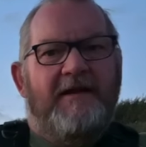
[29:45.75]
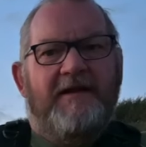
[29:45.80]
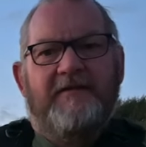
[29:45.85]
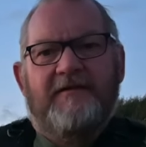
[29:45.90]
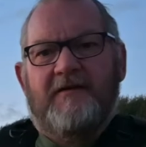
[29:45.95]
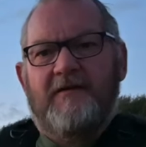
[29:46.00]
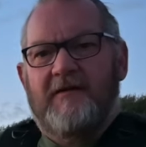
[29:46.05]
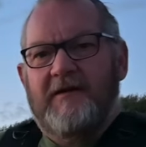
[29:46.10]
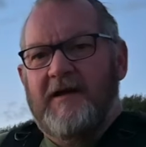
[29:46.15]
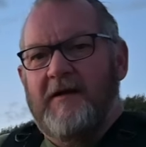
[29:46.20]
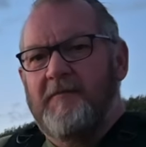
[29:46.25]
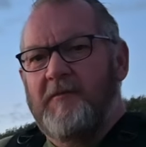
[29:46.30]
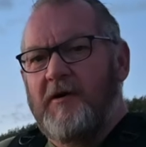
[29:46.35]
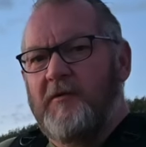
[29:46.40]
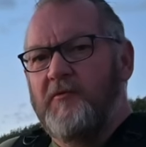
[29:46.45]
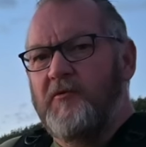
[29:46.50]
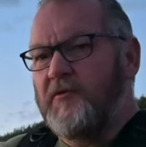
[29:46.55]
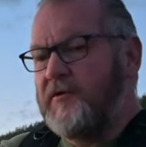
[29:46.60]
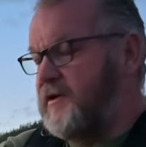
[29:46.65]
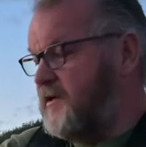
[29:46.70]
need to go and get my
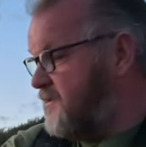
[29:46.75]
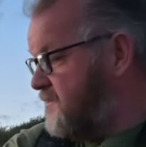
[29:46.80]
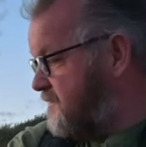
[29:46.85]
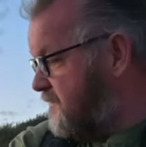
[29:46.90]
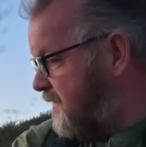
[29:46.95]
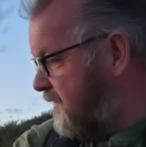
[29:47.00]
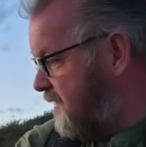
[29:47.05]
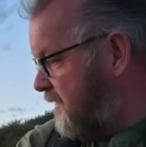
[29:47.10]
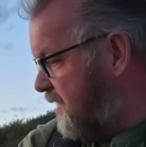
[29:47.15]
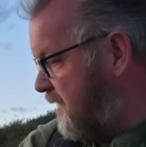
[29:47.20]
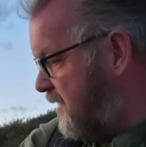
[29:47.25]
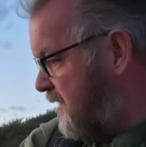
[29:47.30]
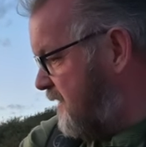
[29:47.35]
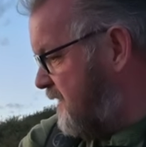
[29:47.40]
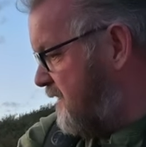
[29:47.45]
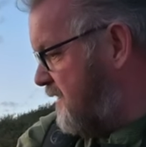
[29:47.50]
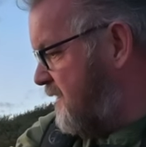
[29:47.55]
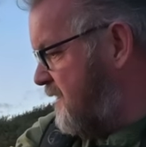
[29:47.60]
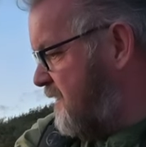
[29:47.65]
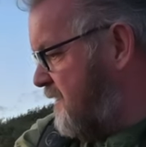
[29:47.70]
walking stick.
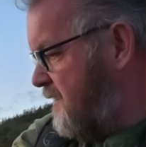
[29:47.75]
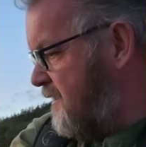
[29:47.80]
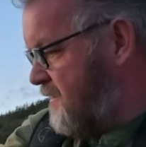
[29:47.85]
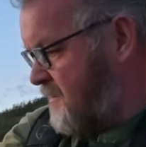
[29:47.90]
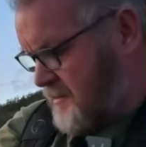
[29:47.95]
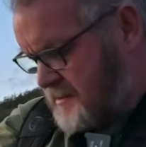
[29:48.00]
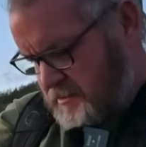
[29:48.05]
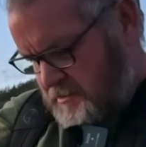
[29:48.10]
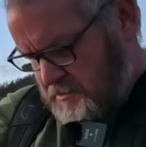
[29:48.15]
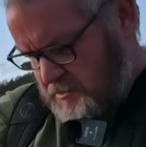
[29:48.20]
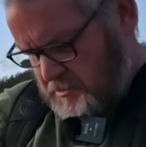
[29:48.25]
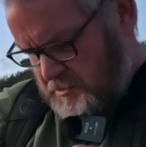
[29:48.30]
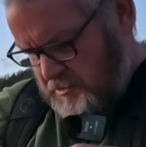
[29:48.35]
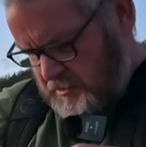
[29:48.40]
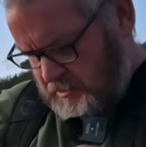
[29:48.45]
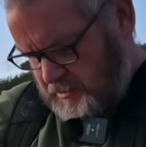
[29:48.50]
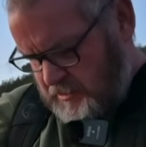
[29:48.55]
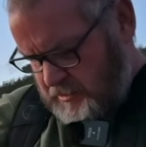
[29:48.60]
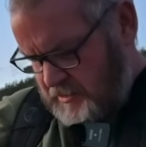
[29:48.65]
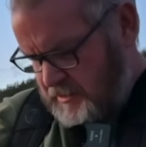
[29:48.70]

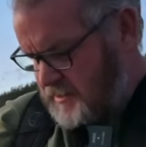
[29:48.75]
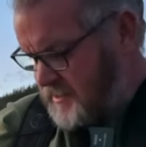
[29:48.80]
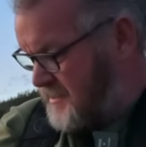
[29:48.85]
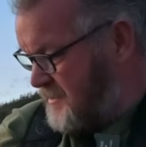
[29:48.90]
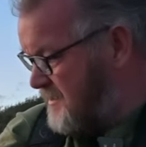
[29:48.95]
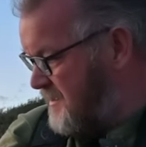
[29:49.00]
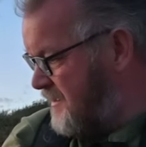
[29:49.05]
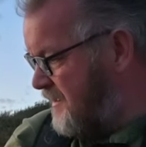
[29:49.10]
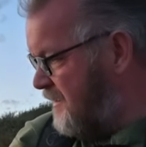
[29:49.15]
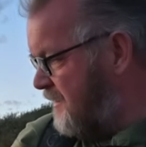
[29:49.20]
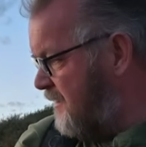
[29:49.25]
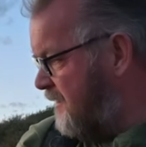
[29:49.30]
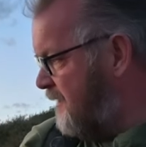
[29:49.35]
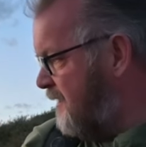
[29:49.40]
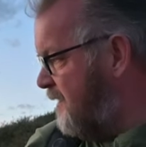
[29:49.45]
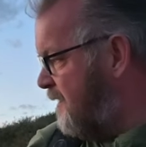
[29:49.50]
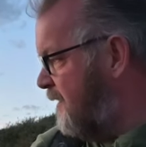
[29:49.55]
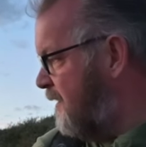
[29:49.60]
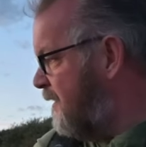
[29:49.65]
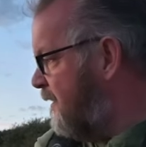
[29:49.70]

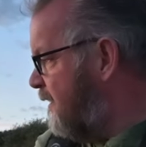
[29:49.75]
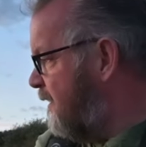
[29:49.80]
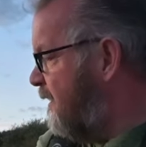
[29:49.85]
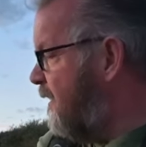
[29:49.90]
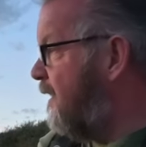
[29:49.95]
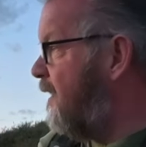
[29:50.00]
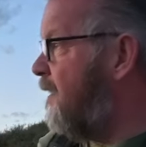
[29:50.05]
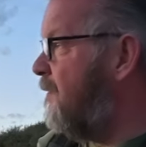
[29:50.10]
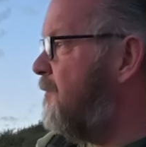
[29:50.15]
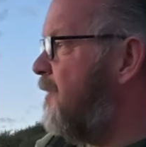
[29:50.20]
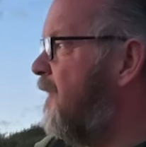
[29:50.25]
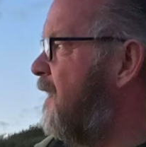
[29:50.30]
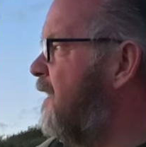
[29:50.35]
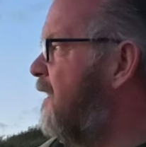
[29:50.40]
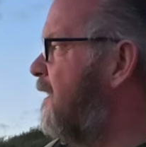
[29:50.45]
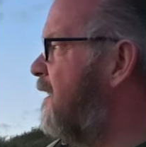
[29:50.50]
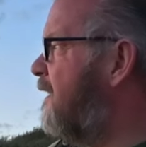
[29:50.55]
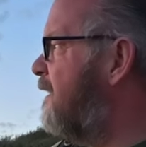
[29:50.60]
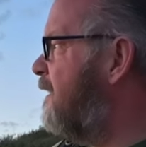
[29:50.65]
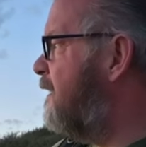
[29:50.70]

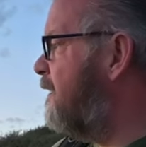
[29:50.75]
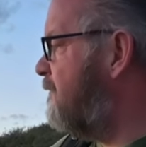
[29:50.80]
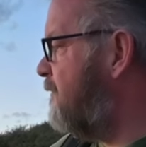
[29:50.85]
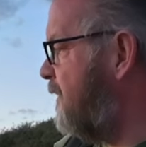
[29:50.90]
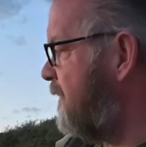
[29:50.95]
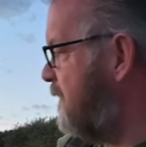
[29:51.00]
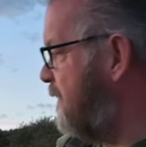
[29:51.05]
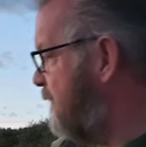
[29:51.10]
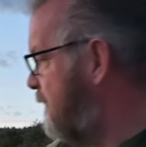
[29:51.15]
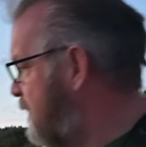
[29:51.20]
Right,